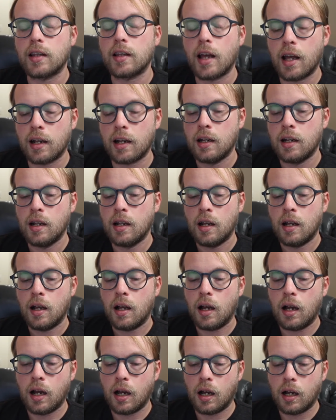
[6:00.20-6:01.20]
that.
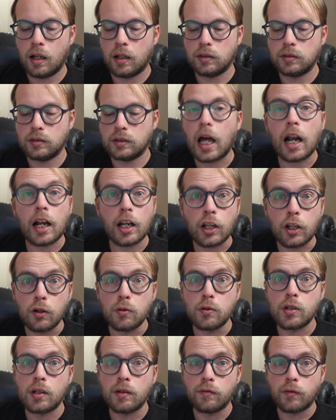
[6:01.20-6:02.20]
Not a
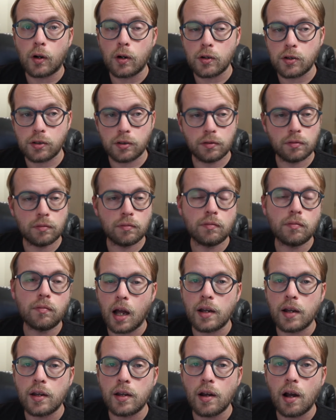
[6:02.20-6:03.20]
huge conversion,
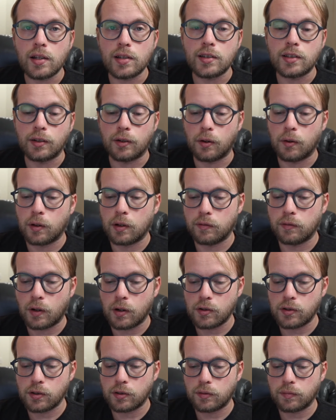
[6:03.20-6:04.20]
a non-zero
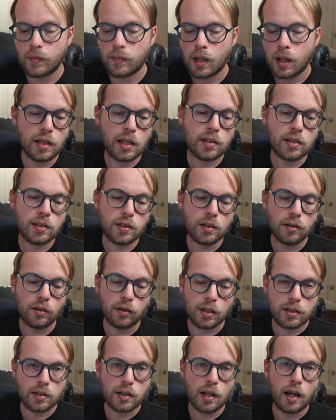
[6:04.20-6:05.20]
conversion.
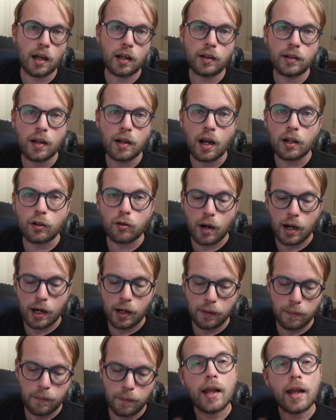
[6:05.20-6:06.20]
It's not great.
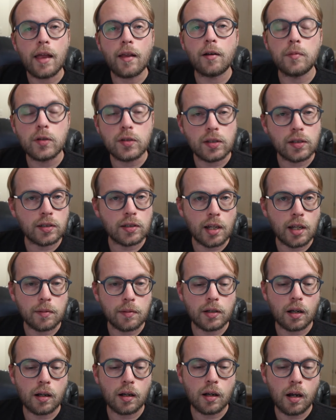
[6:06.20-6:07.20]
Now that I'm using
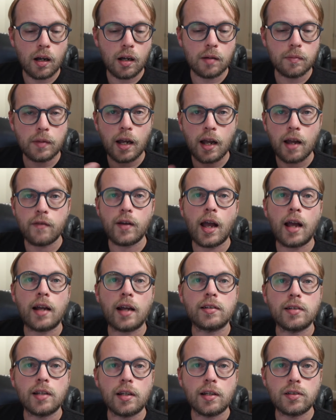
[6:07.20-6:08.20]
stamps.com, I have
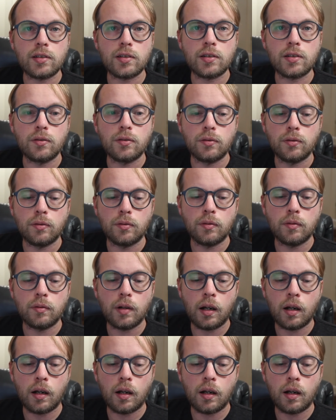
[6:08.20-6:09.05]
access to